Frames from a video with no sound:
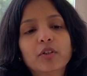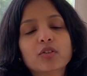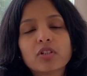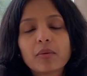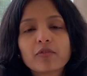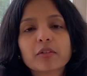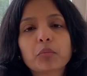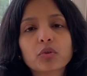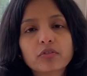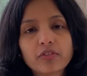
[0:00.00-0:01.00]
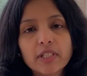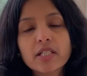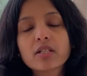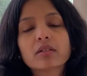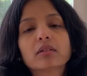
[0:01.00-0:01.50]
jump with both
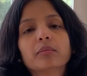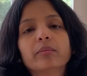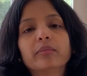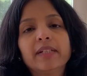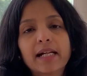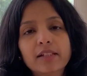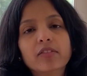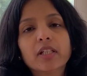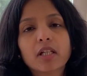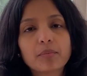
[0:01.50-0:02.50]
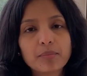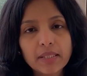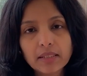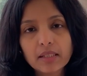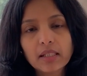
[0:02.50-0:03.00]
feet, dive in
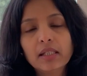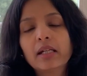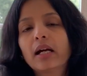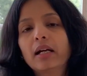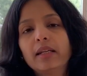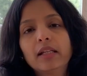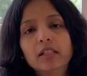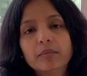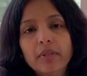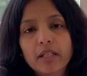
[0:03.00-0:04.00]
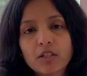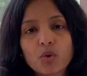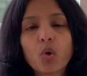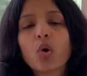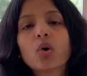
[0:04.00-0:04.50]
completely and eliminate
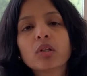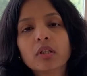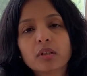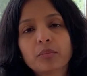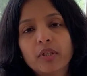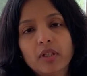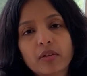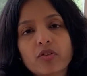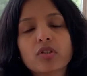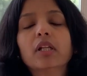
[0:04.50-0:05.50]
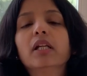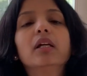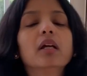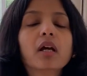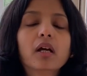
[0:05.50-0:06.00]
all the
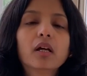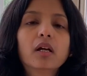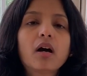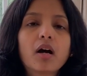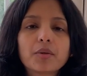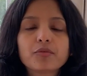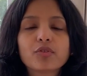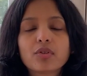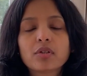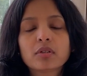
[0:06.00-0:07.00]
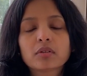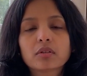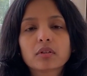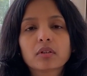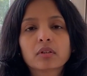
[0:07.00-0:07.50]
potentially harmful
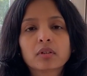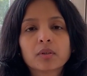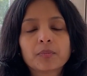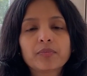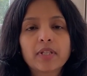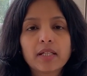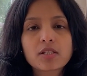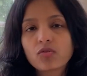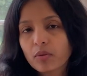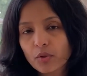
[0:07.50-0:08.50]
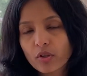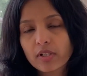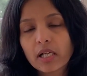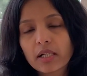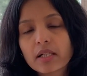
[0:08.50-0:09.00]
things from your
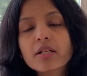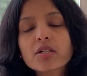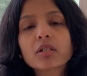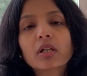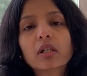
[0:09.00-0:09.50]
diet.